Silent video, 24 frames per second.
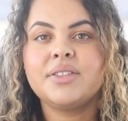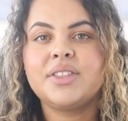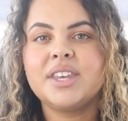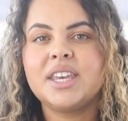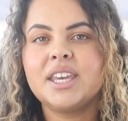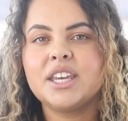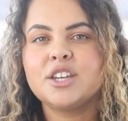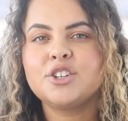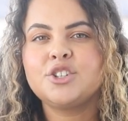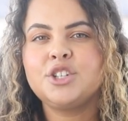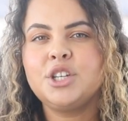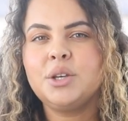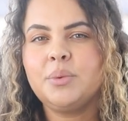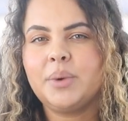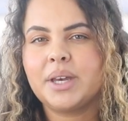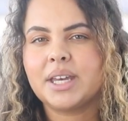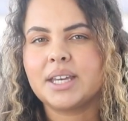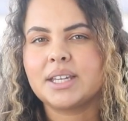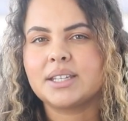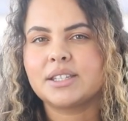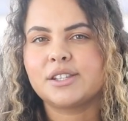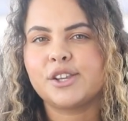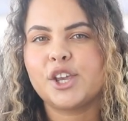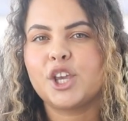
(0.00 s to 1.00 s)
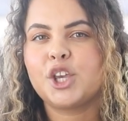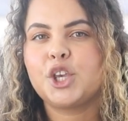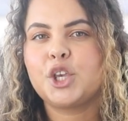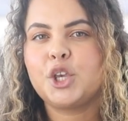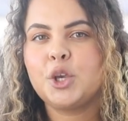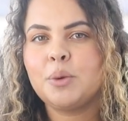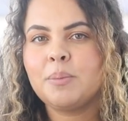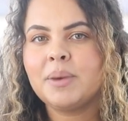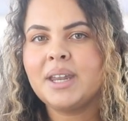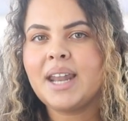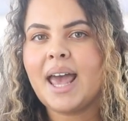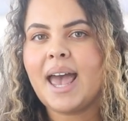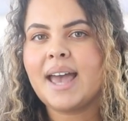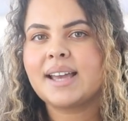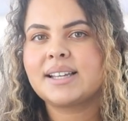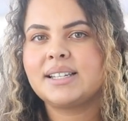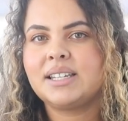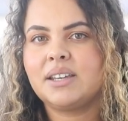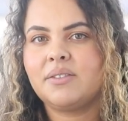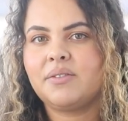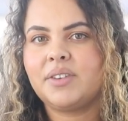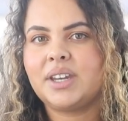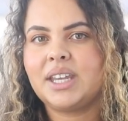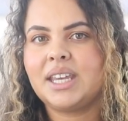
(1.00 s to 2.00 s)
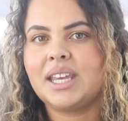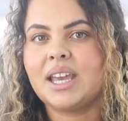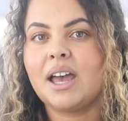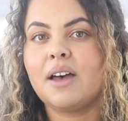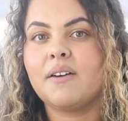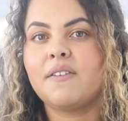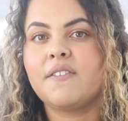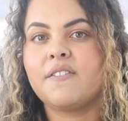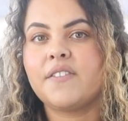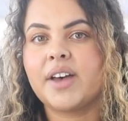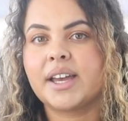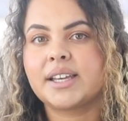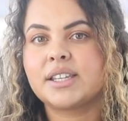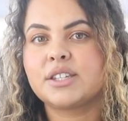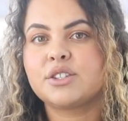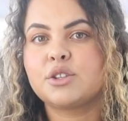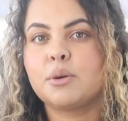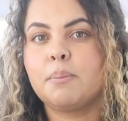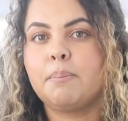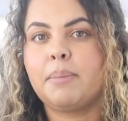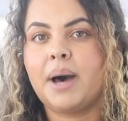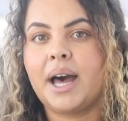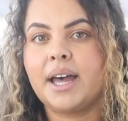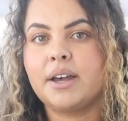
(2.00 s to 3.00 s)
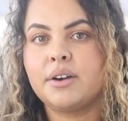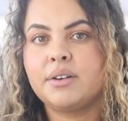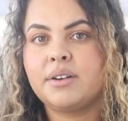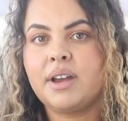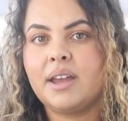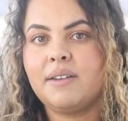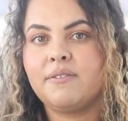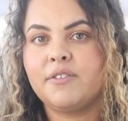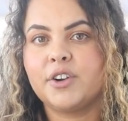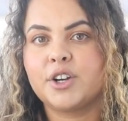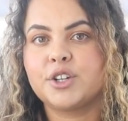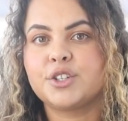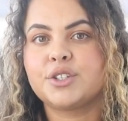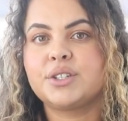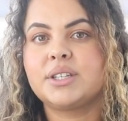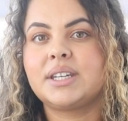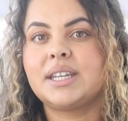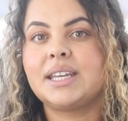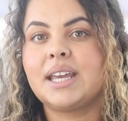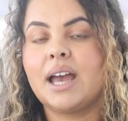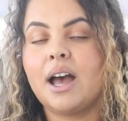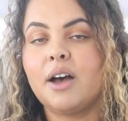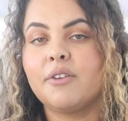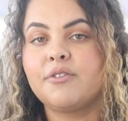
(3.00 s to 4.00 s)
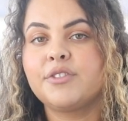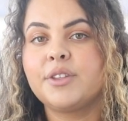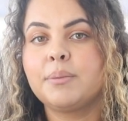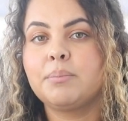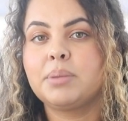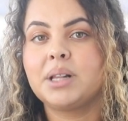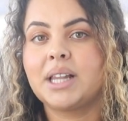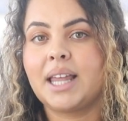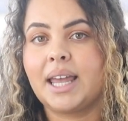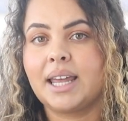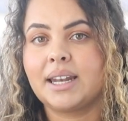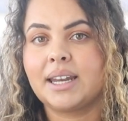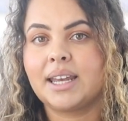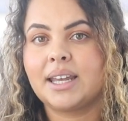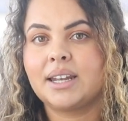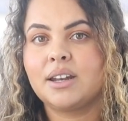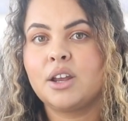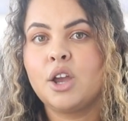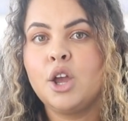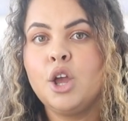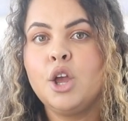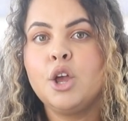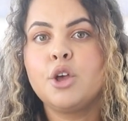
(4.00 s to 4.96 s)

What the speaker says: The issue is human activity affects the biodiversity of the planet